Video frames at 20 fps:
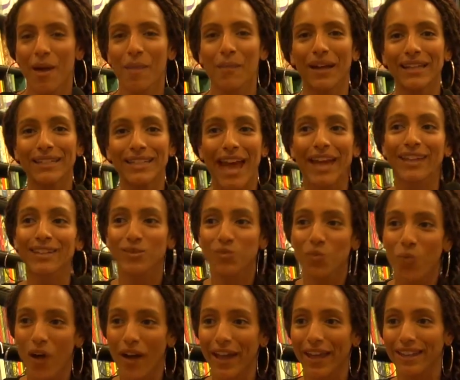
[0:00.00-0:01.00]
My dad is
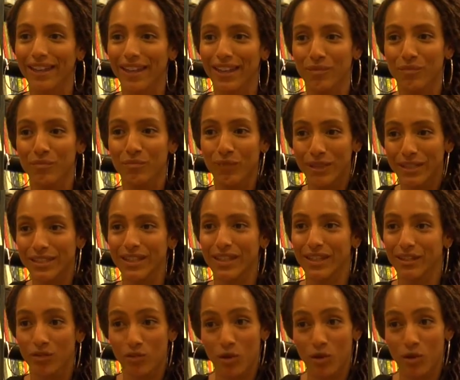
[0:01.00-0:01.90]
white in Britain,